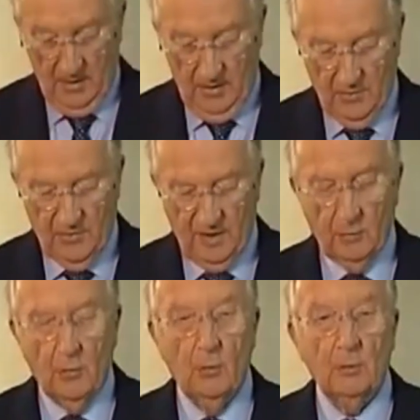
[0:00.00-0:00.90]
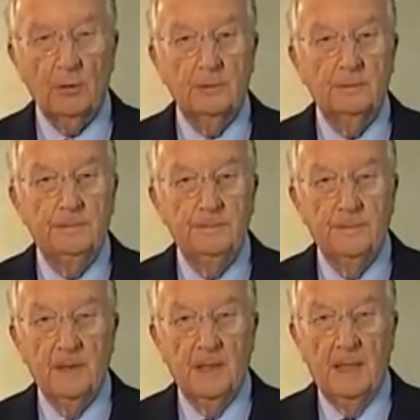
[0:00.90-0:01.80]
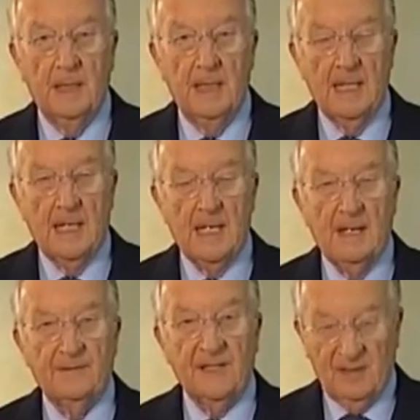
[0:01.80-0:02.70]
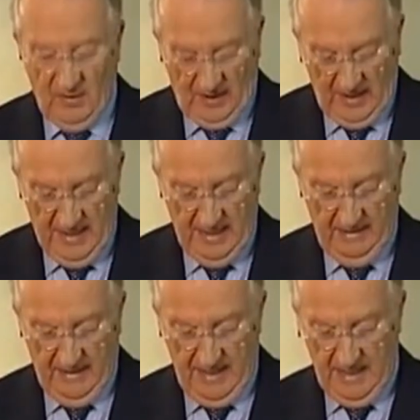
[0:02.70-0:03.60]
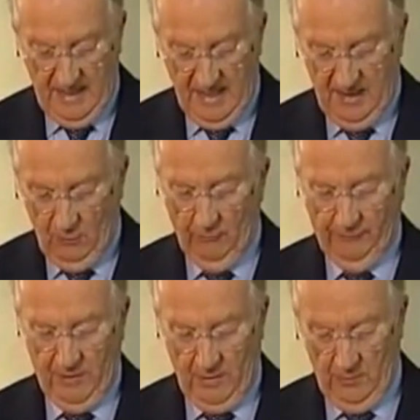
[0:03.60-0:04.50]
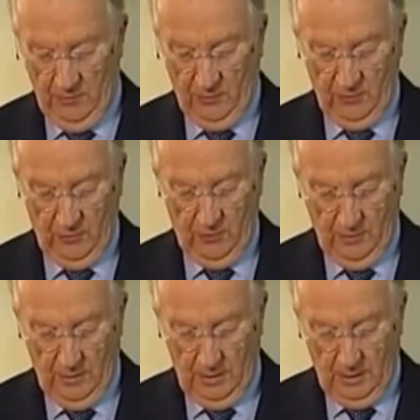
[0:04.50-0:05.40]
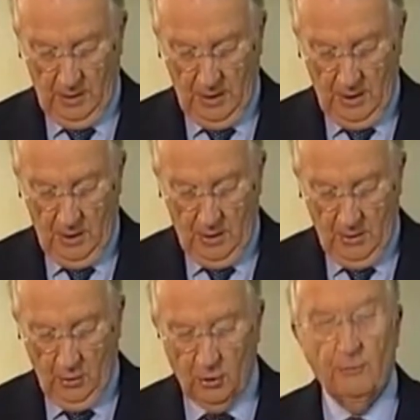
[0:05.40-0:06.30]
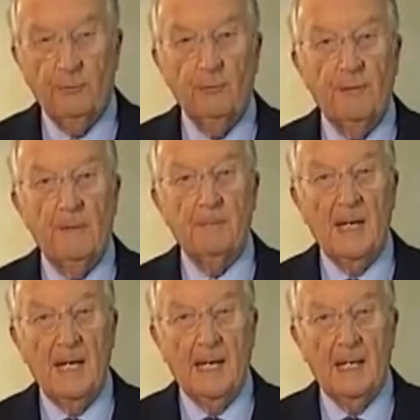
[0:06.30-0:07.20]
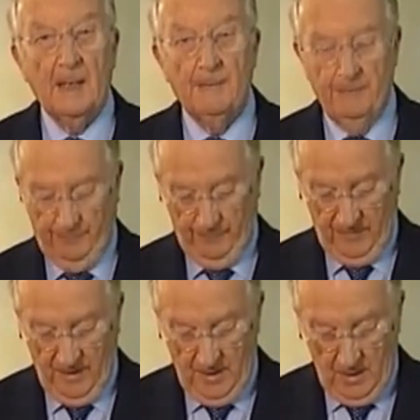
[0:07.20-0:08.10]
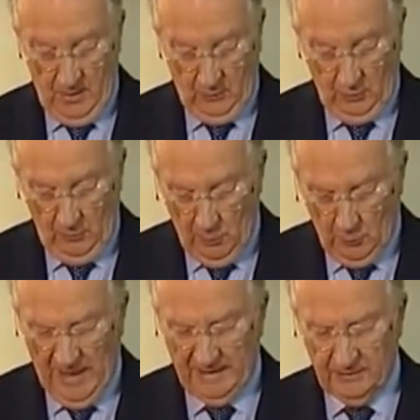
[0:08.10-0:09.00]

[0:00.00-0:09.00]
But before we get started, this may be the last time you see this channel. So hit the subscribe button for more stories in the future. Let's begin.